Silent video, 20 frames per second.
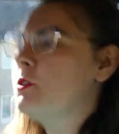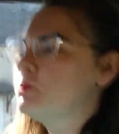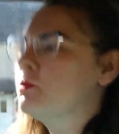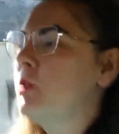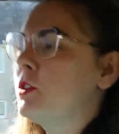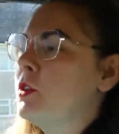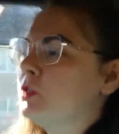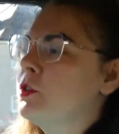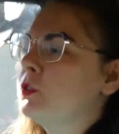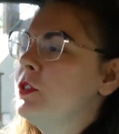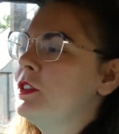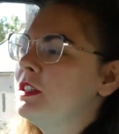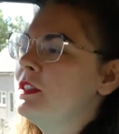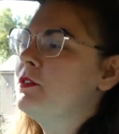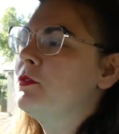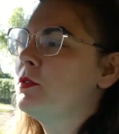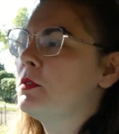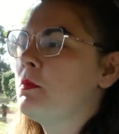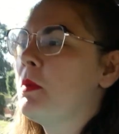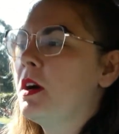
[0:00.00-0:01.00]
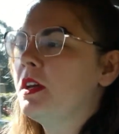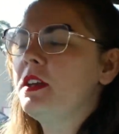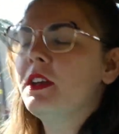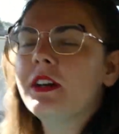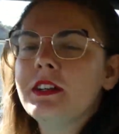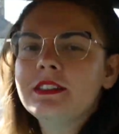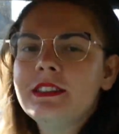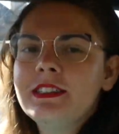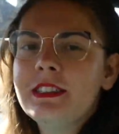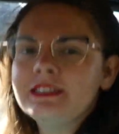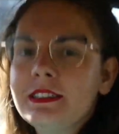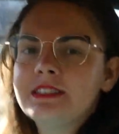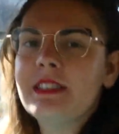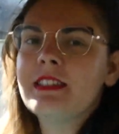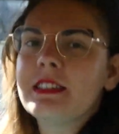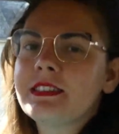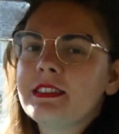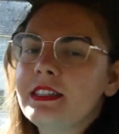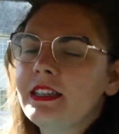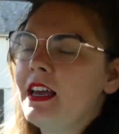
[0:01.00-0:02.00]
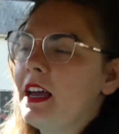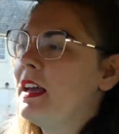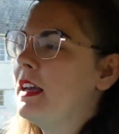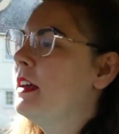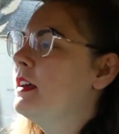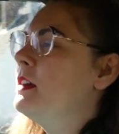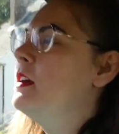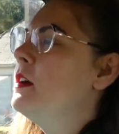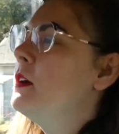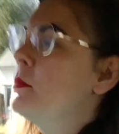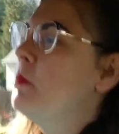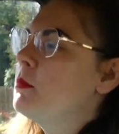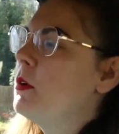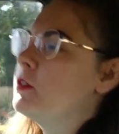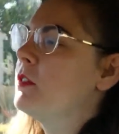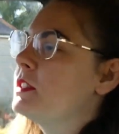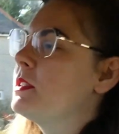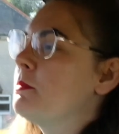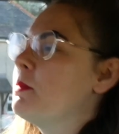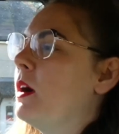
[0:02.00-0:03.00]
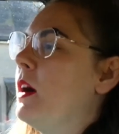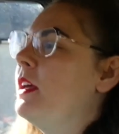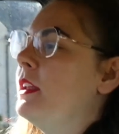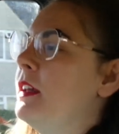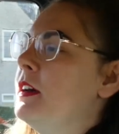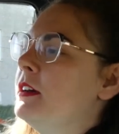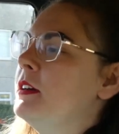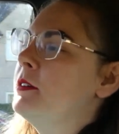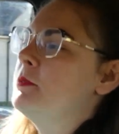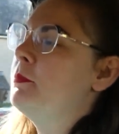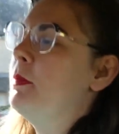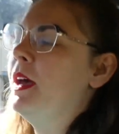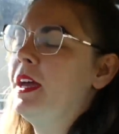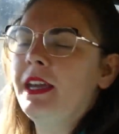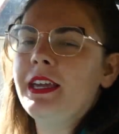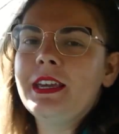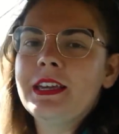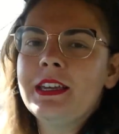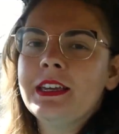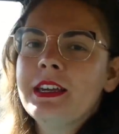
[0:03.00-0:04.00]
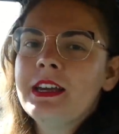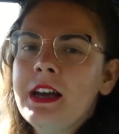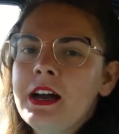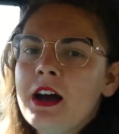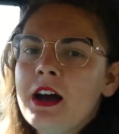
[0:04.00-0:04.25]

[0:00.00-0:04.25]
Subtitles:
all recorded from my 1968 Morris Minor Peggy.